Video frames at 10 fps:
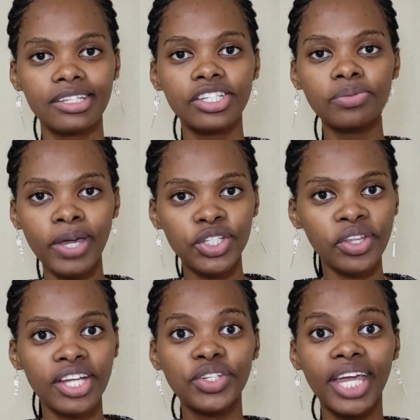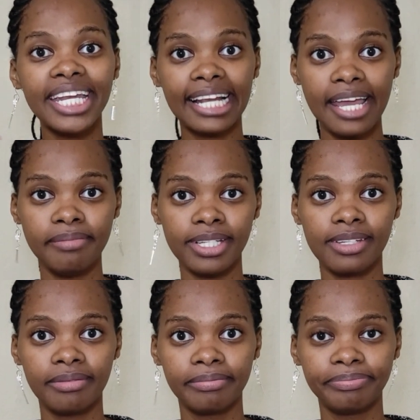Just make sure that you can claim it.
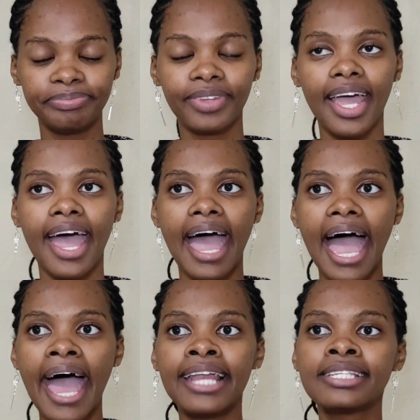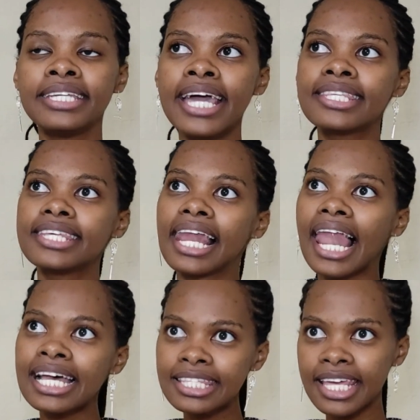And yes, the
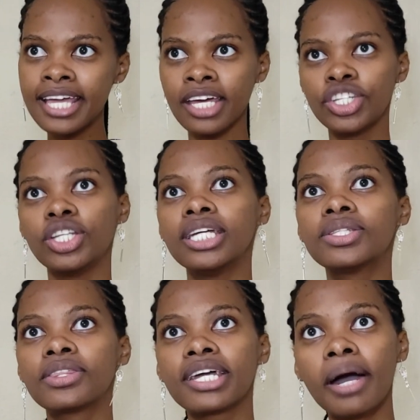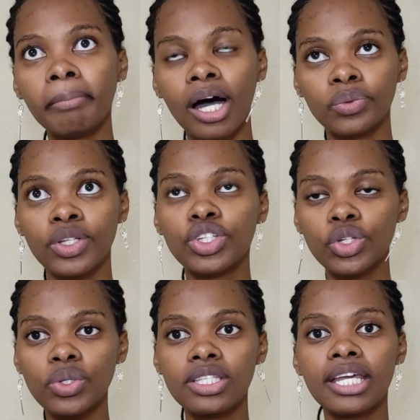last thing that you need to think about when
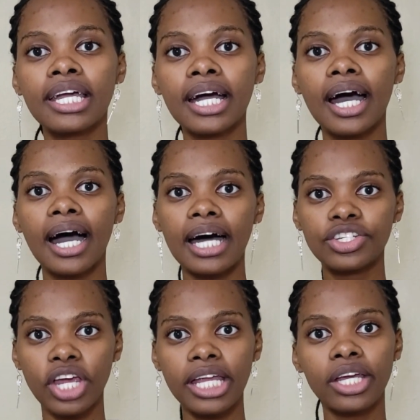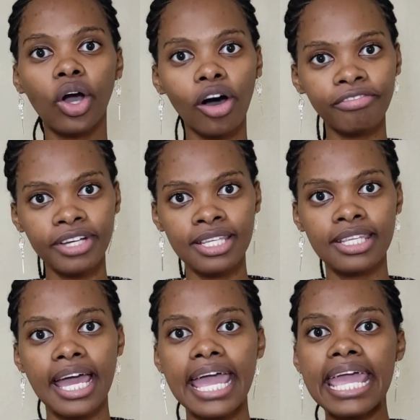choosing a training
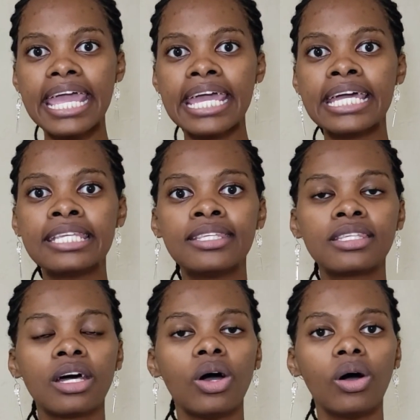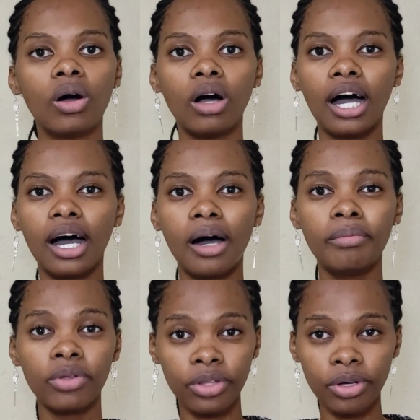office is
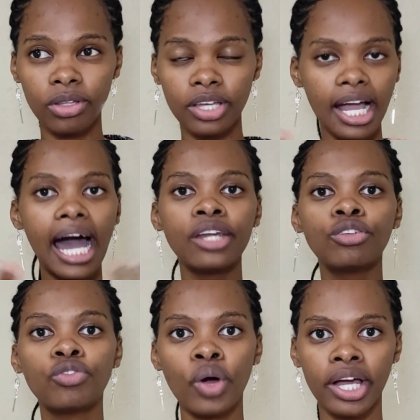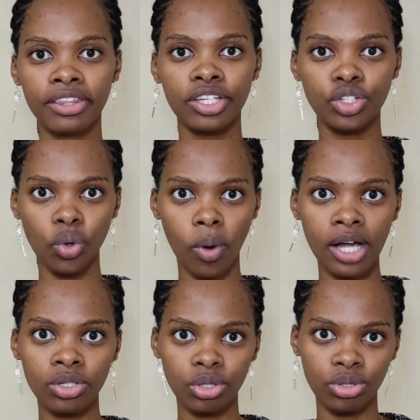the kind of work that you
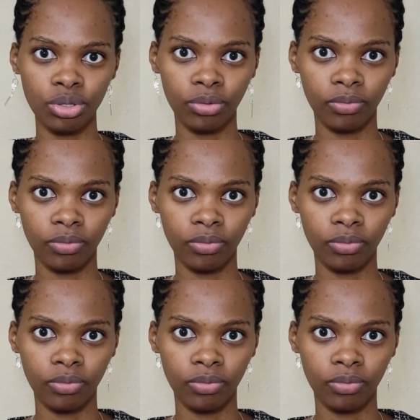want to do.